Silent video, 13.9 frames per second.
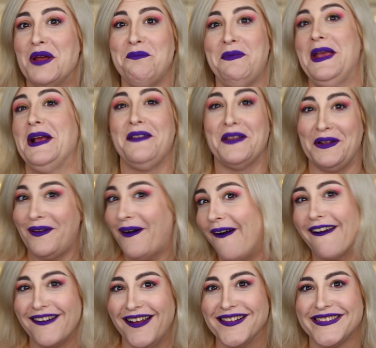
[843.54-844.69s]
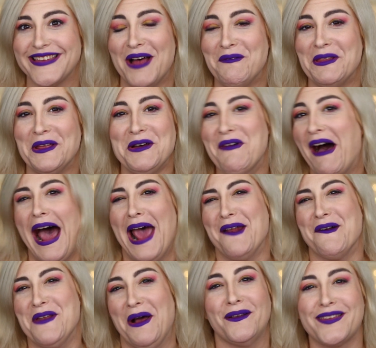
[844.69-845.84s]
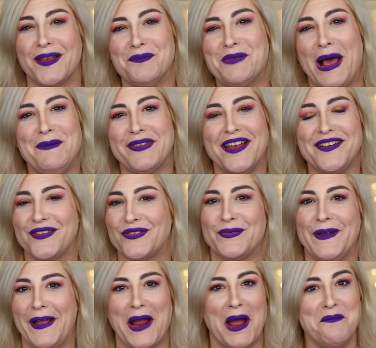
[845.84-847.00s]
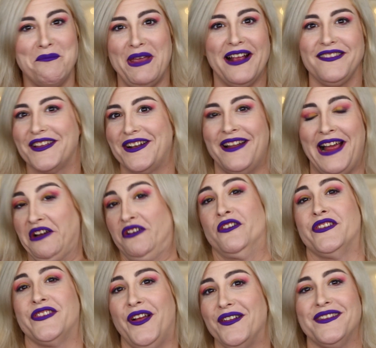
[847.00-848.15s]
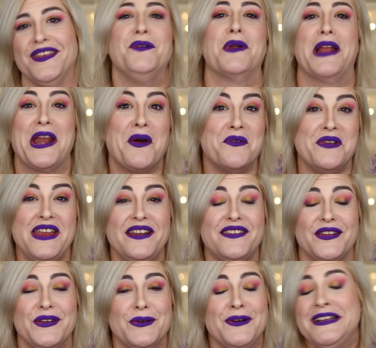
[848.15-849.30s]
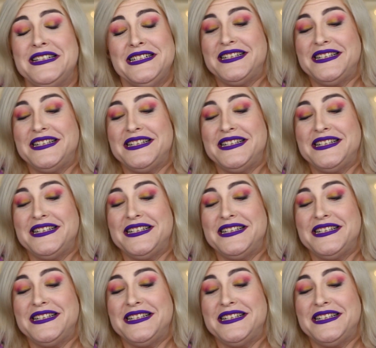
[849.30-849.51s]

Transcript: I'm being a little hard on some of them? I don't know. Sometimes I just feel like I'm being a little extra salty when I don't need to.